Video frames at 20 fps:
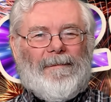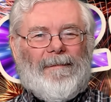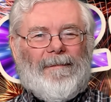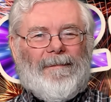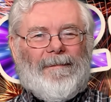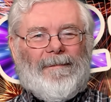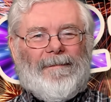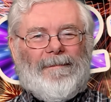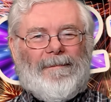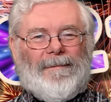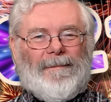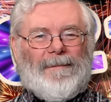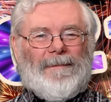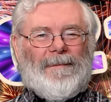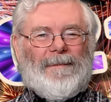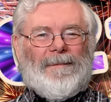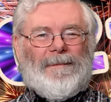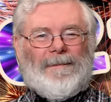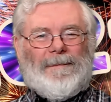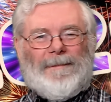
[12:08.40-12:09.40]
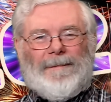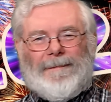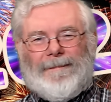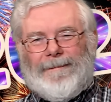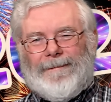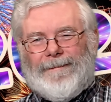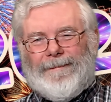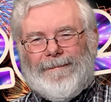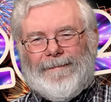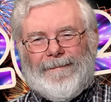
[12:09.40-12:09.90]

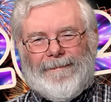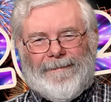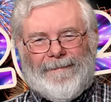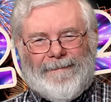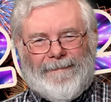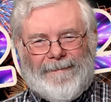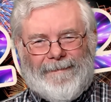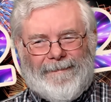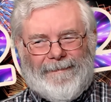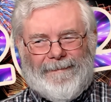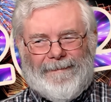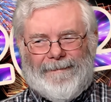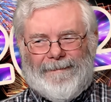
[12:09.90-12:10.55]
Nothing is said.